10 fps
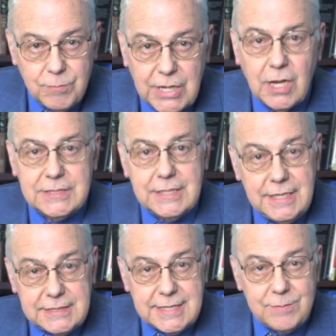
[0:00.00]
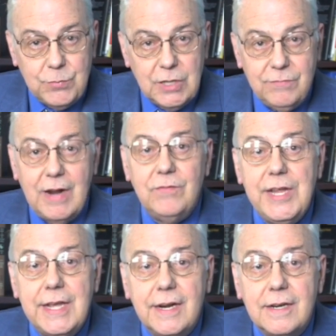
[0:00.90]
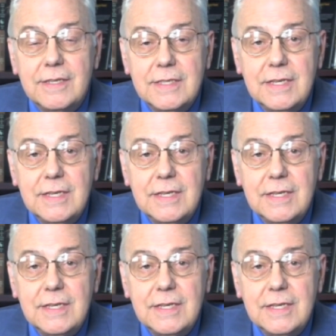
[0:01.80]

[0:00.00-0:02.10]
because in December of every year,